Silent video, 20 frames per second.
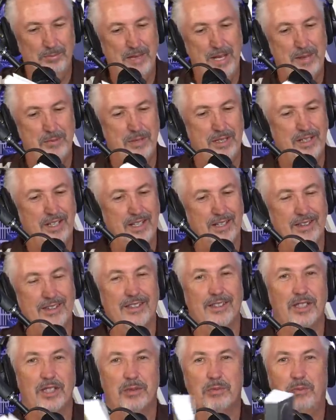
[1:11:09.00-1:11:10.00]
maybe get
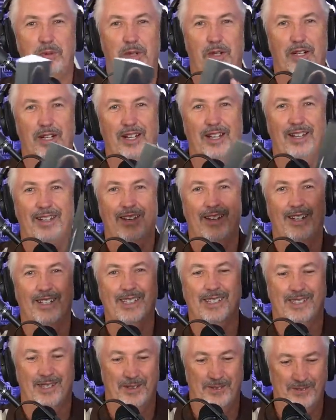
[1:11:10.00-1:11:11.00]
this book and not
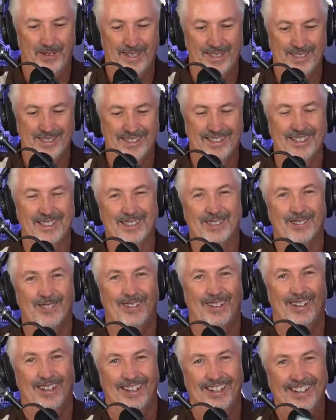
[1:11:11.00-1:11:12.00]
so much this
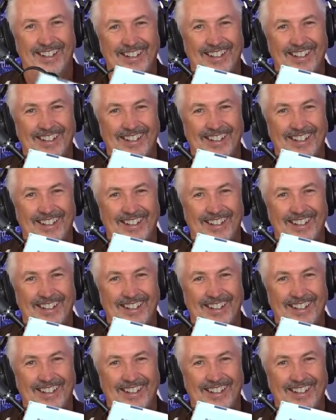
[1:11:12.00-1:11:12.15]
one,